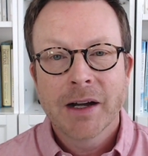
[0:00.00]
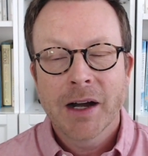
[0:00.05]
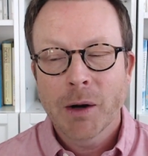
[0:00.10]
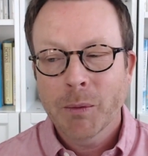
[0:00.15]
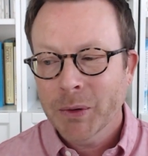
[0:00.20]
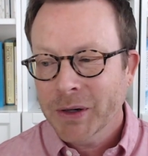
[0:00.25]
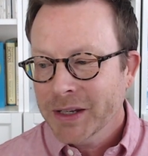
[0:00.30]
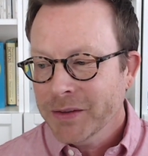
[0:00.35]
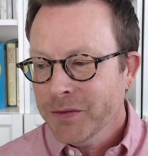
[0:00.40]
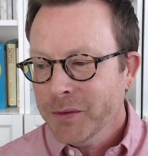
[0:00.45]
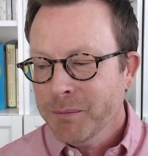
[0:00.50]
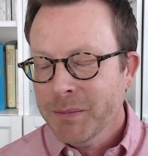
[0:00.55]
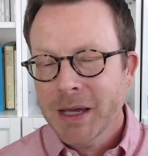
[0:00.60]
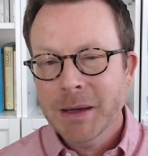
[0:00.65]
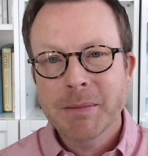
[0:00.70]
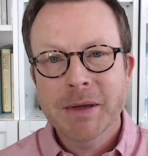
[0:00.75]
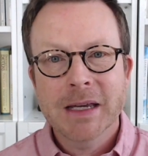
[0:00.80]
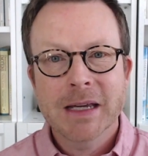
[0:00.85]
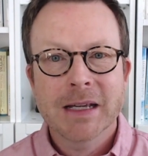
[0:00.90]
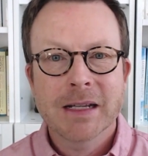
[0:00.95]
Or even
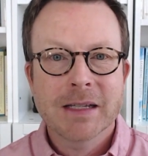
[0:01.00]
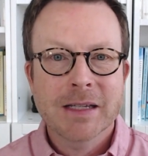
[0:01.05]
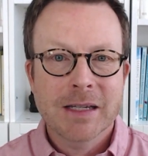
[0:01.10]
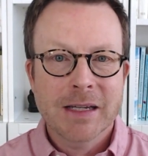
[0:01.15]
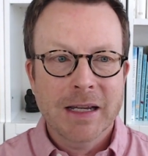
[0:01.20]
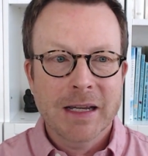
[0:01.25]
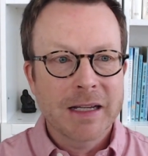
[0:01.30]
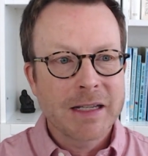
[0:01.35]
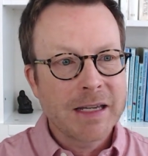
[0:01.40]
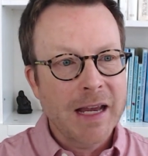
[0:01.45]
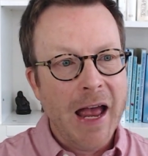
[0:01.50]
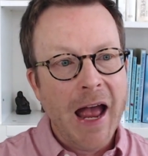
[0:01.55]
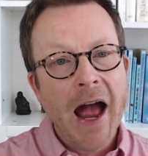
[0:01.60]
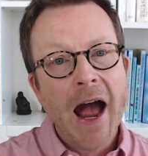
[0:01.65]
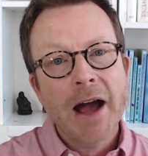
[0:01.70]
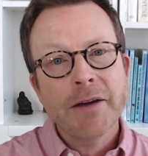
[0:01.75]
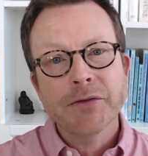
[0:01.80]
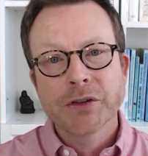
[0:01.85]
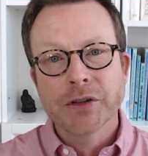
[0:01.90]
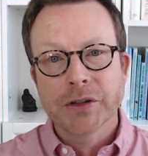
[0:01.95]
maybe it's
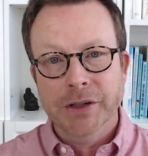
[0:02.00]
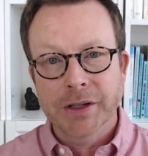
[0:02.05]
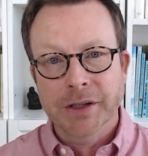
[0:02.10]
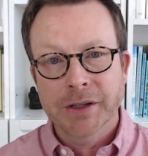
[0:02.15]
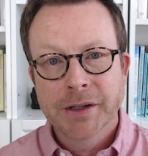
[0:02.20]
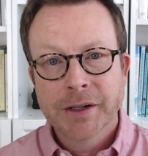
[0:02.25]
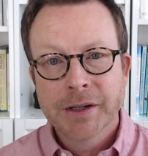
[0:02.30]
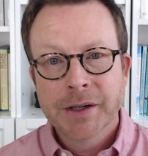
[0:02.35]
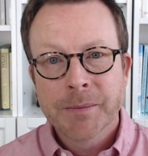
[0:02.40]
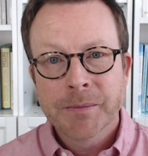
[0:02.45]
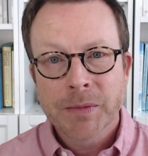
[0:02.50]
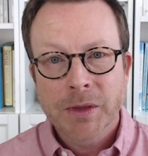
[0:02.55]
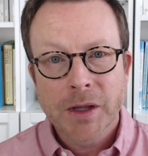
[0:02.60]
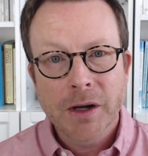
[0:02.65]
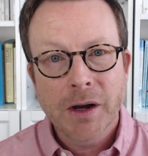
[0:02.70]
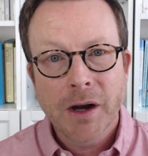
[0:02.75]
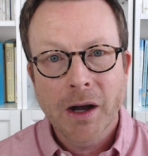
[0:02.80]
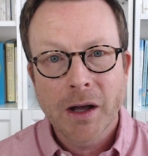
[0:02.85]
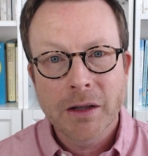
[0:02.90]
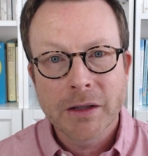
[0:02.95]
after
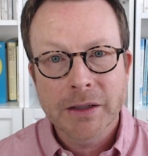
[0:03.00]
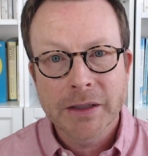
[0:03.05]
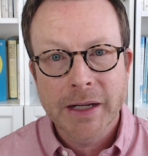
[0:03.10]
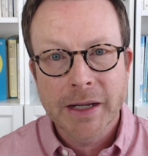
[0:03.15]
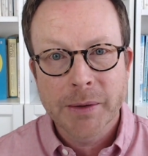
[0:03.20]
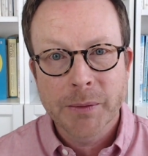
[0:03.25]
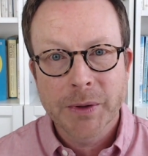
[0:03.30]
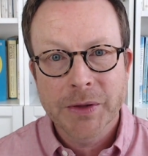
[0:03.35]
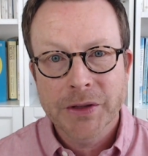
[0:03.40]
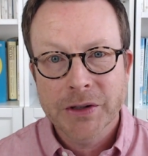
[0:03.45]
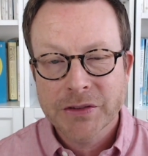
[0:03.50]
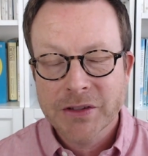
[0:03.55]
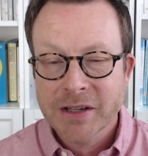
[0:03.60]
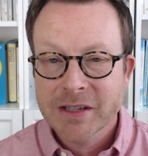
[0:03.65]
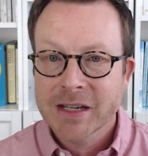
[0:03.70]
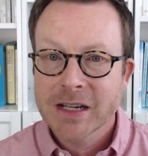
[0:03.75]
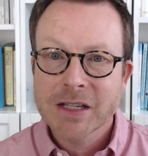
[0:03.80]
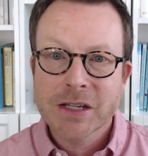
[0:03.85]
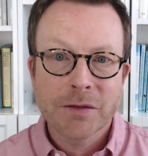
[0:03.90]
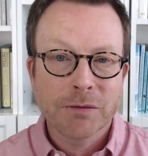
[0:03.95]
the holiday when there's a
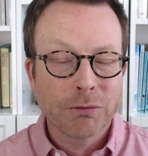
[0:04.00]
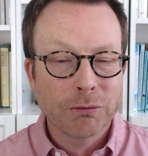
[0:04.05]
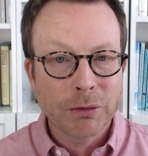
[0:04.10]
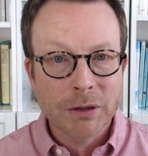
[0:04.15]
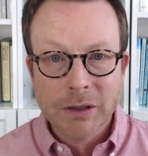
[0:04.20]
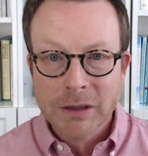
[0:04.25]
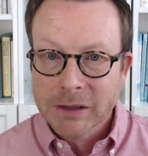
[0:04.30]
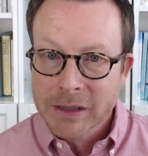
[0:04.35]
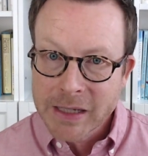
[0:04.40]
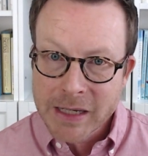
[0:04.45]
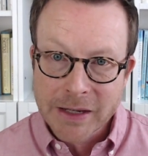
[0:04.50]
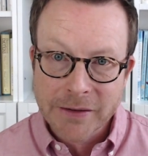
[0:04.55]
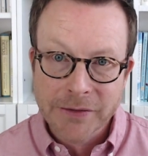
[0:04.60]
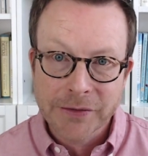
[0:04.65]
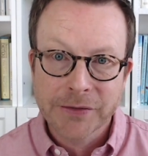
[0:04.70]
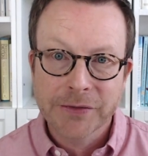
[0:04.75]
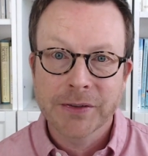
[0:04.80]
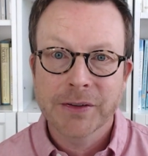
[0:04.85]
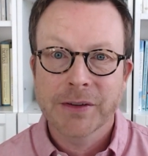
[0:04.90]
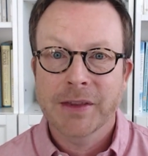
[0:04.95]
sense of
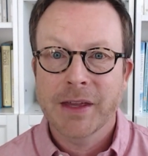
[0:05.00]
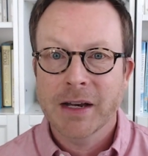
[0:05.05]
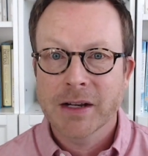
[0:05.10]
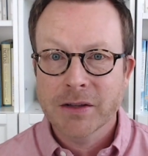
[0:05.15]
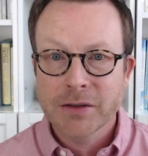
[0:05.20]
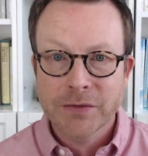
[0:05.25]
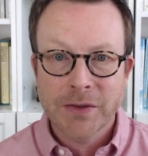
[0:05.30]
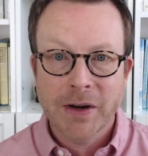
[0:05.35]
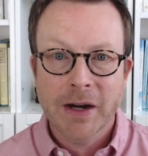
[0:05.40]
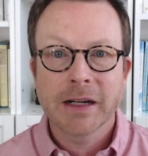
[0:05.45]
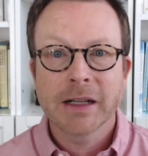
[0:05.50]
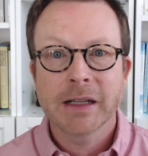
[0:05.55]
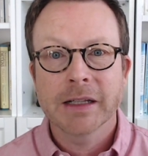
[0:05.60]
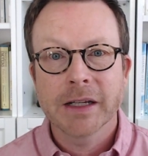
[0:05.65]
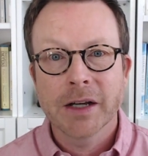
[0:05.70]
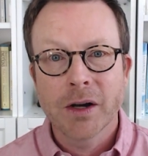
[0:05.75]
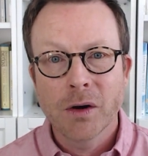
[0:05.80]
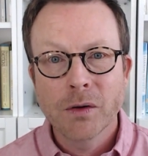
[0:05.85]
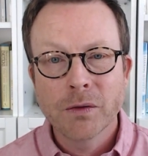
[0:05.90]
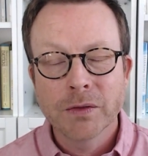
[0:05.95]
relief that it's
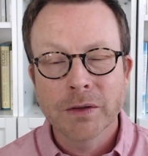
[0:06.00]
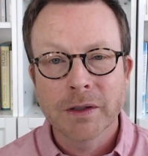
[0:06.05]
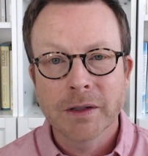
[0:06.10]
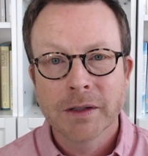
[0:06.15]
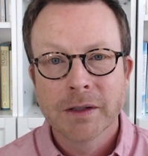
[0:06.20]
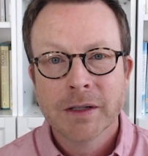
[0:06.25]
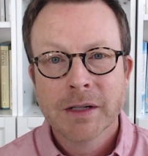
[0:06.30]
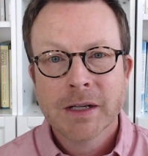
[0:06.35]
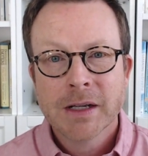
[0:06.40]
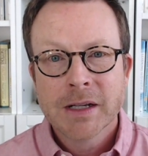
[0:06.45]
finally over.